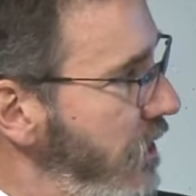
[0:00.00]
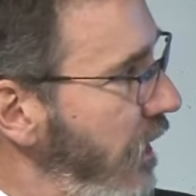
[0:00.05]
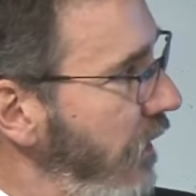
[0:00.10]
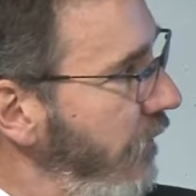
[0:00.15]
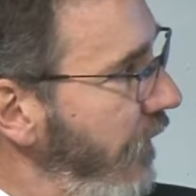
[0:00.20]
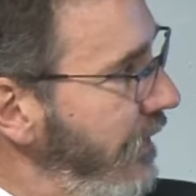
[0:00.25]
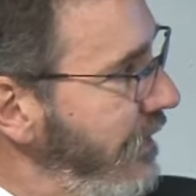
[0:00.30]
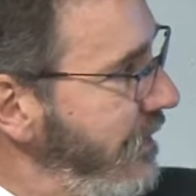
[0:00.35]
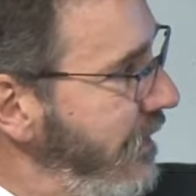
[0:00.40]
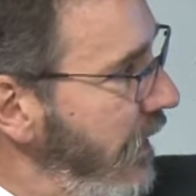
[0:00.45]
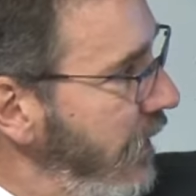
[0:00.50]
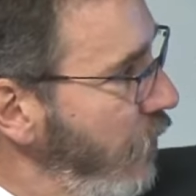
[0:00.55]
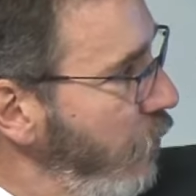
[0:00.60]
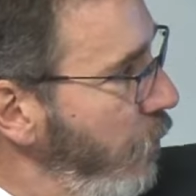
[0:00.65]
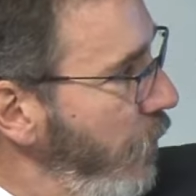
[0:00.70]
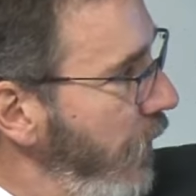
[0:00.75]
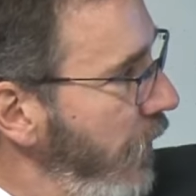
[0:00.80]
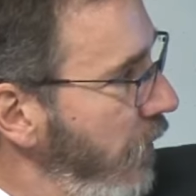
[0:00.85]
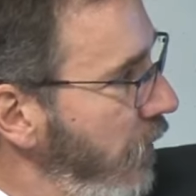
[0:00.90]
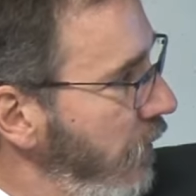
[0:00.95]
Now, that second
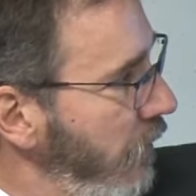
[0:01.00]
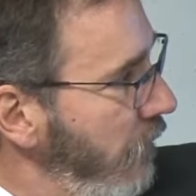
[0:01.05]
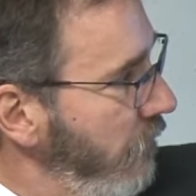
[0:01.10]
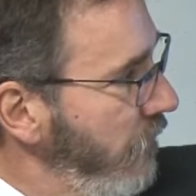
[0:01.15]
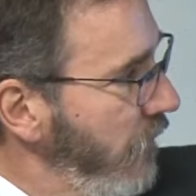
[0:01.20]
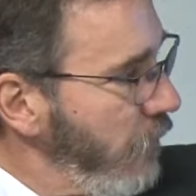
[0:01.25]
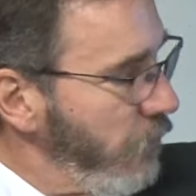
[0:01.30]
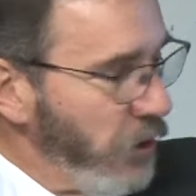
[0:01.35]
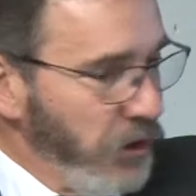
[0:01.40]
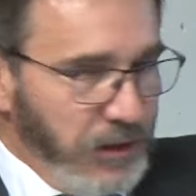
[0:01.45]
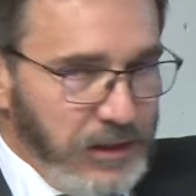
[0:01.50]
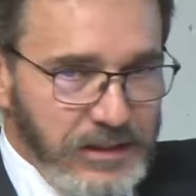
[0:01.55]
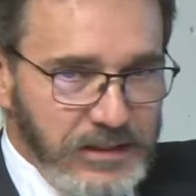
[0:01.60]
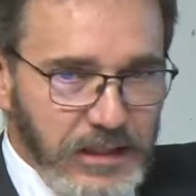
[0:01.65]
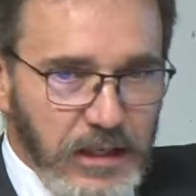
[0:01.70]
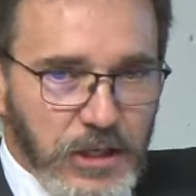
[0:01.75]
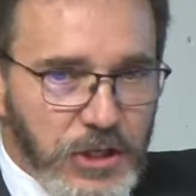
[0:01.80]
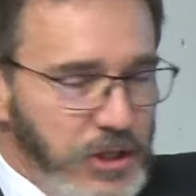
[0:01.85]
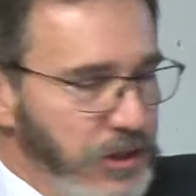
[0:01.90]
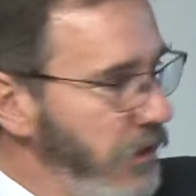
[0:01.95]
period of
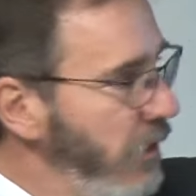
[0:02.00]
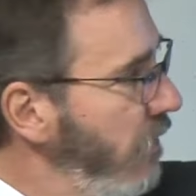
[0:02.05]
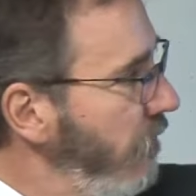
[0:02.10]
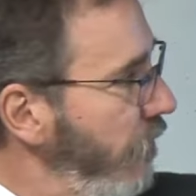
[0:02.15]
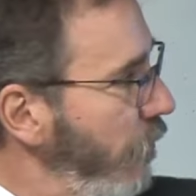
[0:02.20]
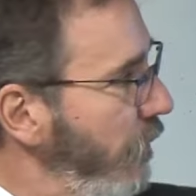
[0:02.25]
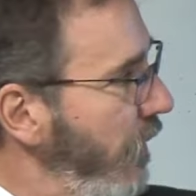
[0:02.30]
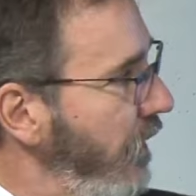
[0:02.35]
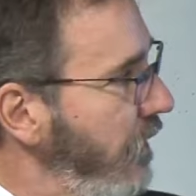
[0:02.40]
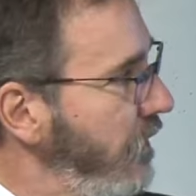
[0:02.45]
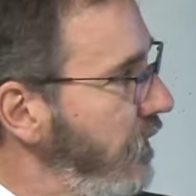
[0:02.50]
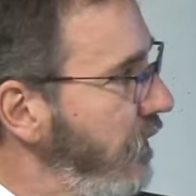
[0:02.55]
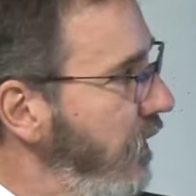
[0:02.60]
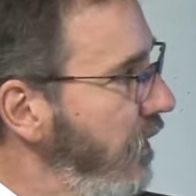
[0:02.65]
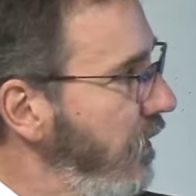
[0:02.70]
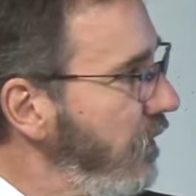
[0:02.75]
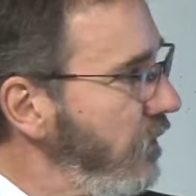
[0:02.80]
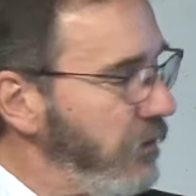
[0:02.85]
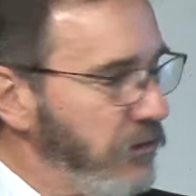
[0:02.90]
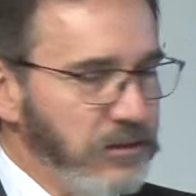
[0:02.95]
liberalization here from
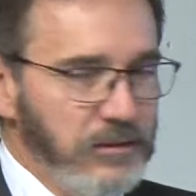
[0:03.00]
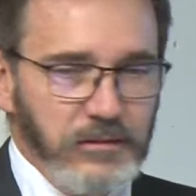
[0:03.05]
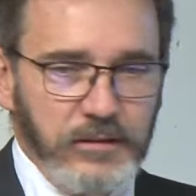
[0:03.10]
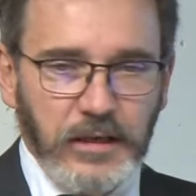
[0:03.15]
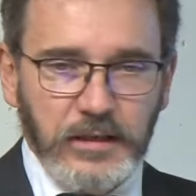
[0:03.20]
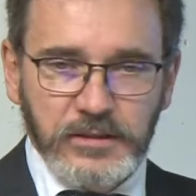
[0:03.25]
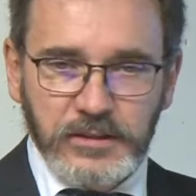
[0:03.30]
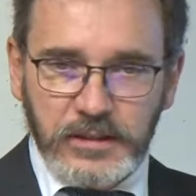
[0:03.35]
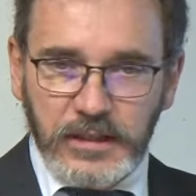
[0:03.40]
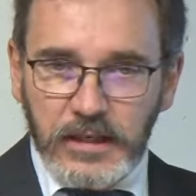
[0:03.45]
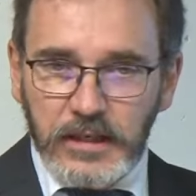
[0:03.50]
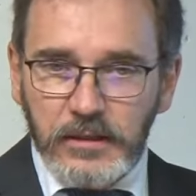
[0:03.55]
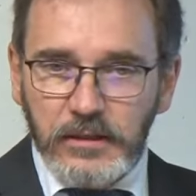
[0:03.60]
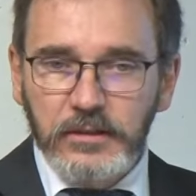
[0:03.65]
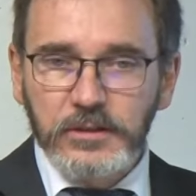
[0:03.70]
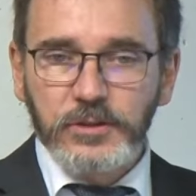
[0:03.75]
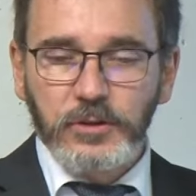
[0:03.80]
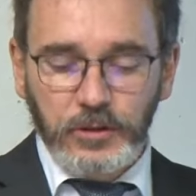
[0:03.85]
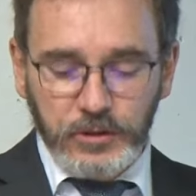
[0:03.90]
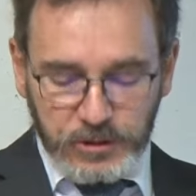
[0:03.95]
1980 to 2008
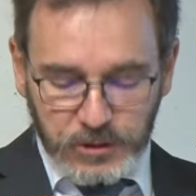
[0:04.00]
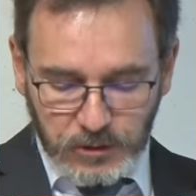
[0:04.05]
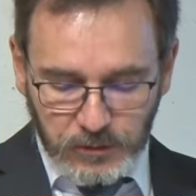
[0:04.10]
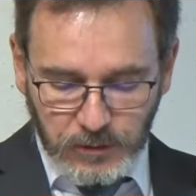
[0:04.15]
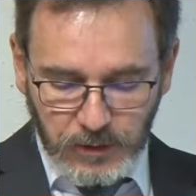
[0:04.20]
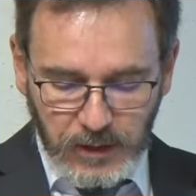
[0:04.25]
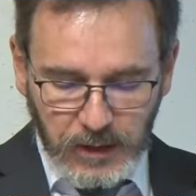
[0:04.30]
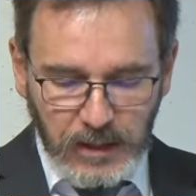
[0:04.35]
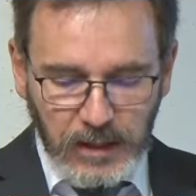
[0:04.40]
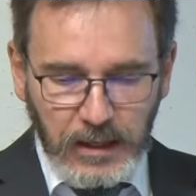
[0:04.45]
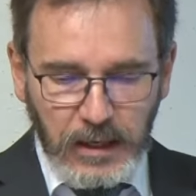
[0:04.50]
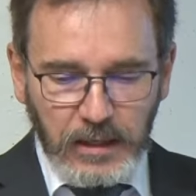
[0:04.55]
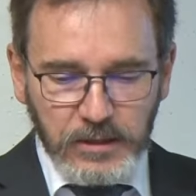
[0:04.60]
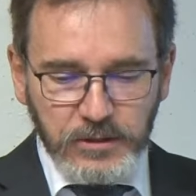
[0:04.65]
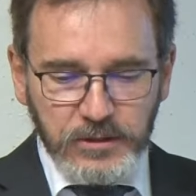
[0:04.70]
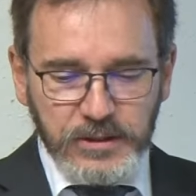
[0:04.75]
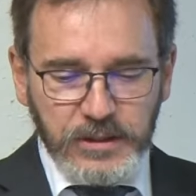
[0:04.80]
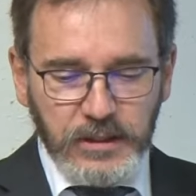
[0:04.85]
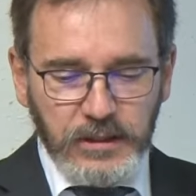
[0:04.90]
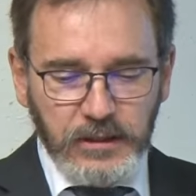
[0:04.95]
is also
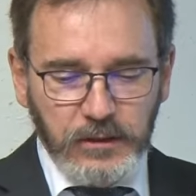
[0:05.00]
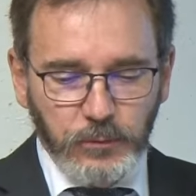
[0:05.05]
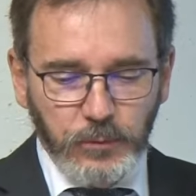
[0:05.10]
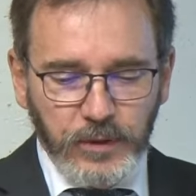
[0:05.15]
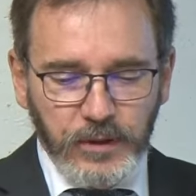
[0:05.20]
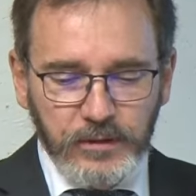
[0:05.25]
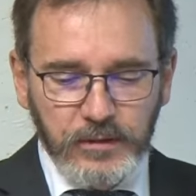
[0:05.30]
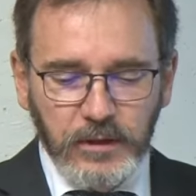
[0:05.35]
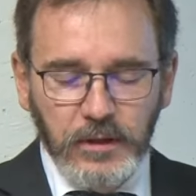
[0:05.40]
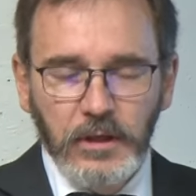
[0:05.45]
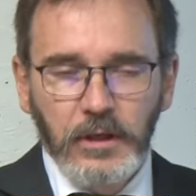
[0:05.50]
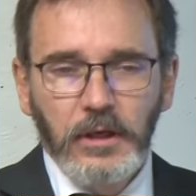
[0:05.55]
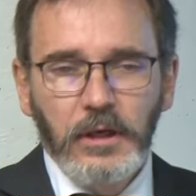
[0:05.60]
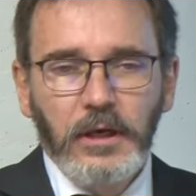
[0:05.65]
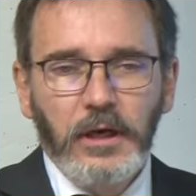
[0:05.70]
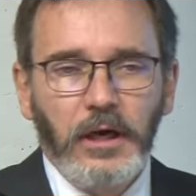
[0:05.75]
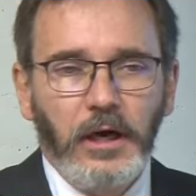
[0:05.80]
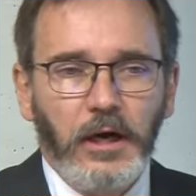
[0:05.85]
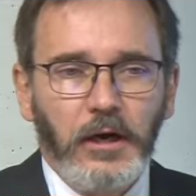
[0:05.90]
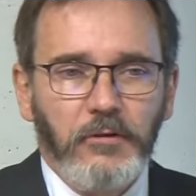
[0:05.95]
associated with
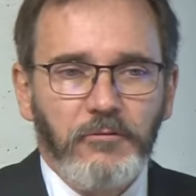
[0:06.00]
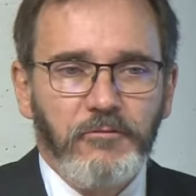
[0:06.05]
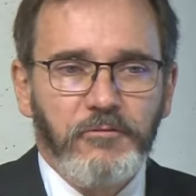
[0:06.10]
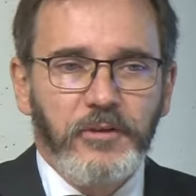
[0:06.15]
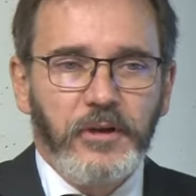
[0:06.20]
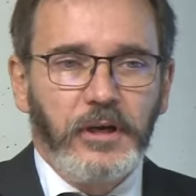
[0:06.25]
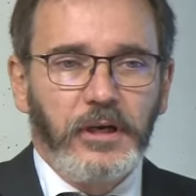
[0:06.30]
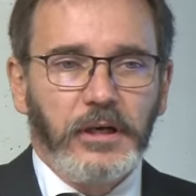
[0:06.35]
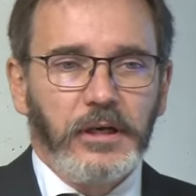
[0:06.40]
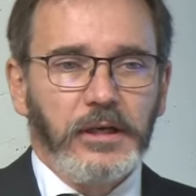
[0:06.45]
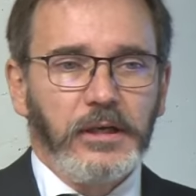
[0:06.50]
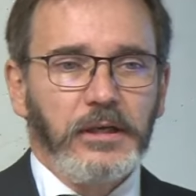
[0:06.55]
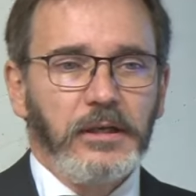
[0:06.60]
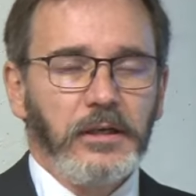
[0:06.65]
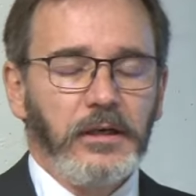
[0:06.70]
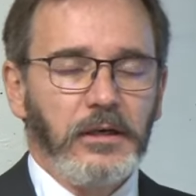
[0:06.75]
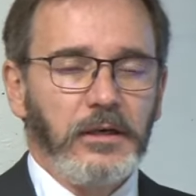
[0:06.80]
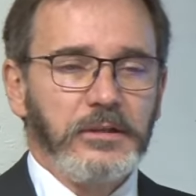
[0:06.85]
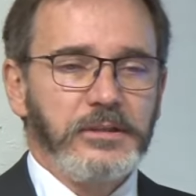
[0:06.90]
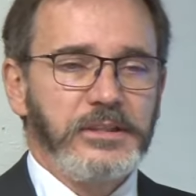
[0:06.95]
very
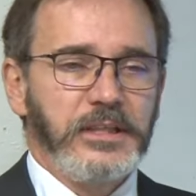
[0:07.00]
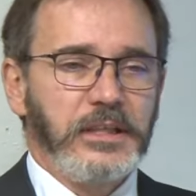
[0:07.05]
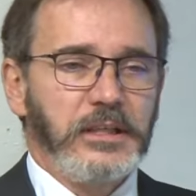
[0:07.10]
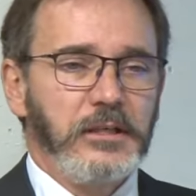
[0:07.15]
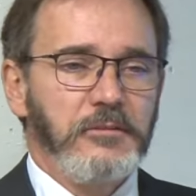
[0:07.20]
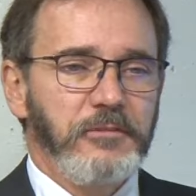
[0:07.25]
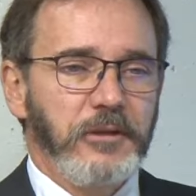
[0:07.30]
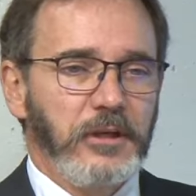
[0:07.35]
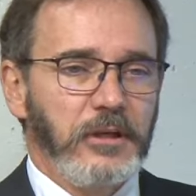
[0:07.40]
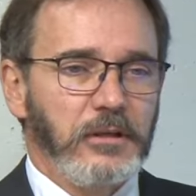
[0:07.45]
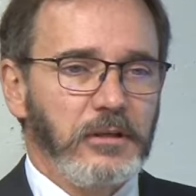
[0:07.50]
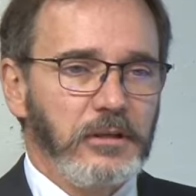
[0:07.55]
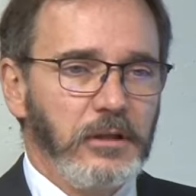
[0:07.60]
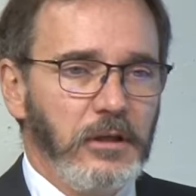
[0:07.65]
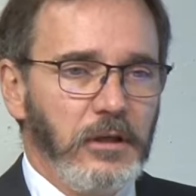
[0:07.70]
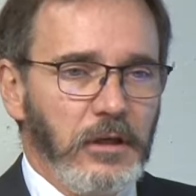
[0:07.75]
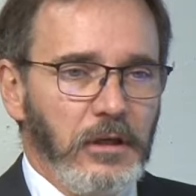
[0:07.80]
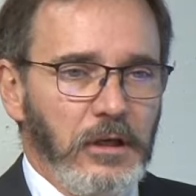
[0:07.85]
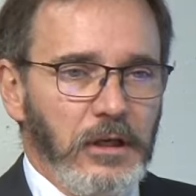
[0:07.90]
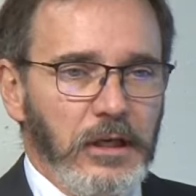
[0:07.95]
significant
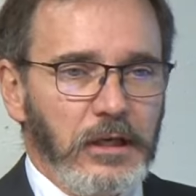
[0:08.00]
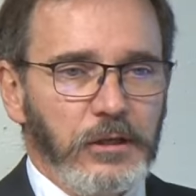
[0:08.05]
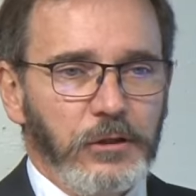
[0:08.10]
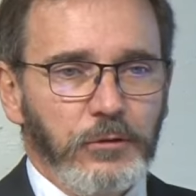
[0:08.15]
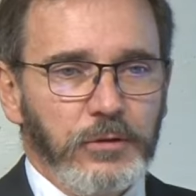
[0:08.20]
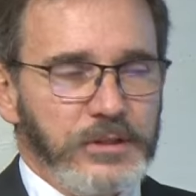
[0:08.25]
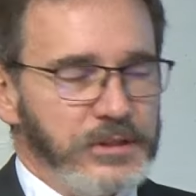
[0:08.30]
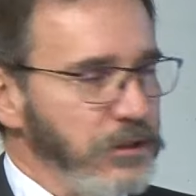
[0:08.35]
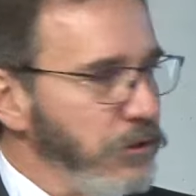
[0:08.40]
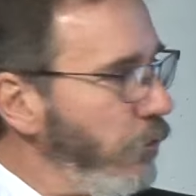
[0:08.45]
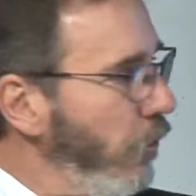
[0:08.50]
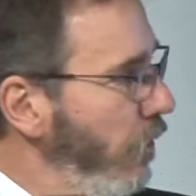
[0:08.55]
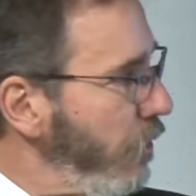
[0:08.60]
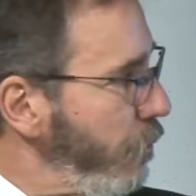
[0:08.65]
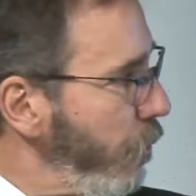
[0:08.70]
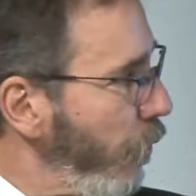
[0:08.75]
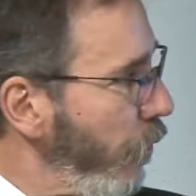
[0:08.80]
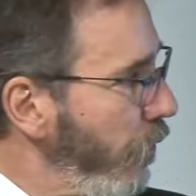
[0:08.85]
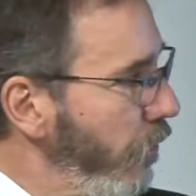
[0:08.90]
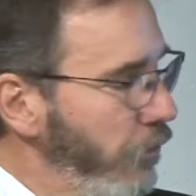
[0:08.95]
increase in
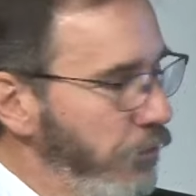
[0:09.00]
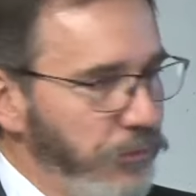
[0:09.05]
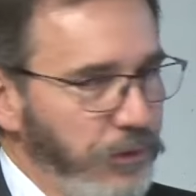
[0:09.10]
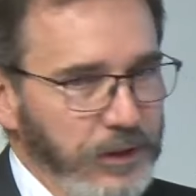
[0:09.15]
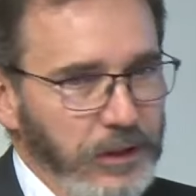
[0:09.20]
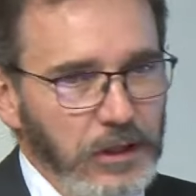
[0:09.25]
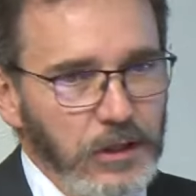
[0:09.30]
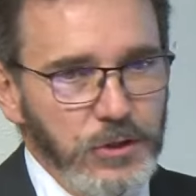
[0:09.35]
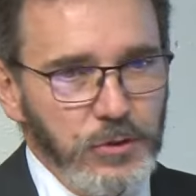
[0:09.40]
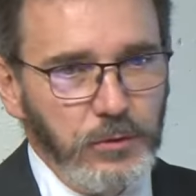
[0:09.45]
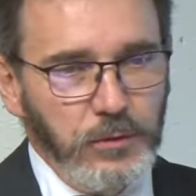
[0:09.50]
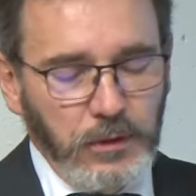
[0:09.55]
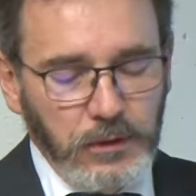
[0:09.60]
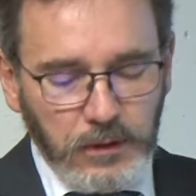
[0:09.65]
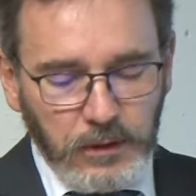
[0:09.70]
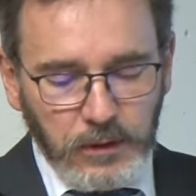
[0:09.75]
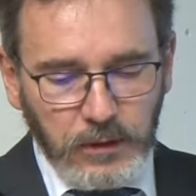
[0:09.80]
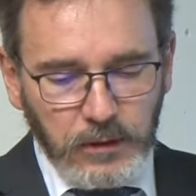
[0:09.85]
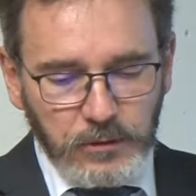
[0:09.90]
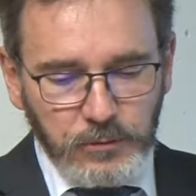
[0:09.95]
cross-border financial
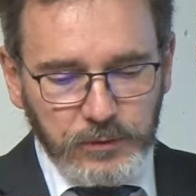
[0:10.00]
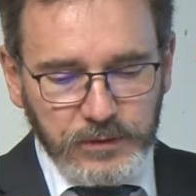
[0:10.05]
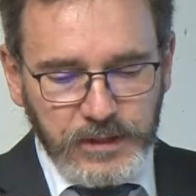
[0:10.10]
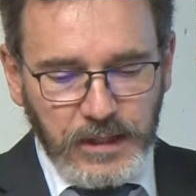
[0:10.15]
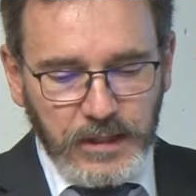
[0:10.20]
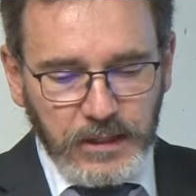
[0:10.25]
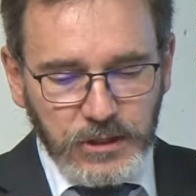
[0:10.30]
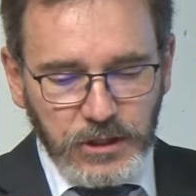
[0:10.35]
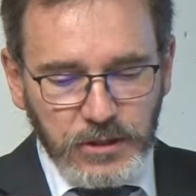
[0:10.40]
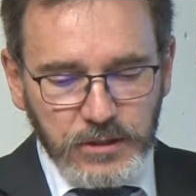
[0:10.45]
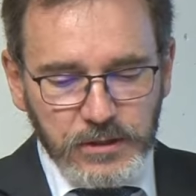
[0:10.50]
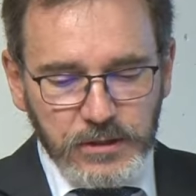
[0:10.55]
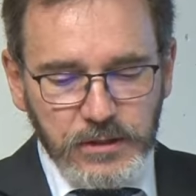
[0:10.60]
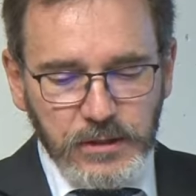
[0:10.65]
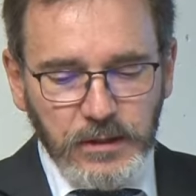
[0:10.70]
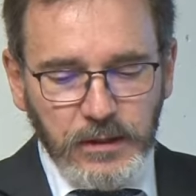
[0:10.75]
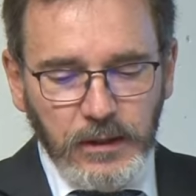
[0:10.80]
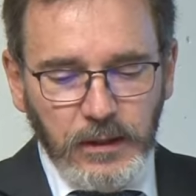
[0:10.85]
transactions.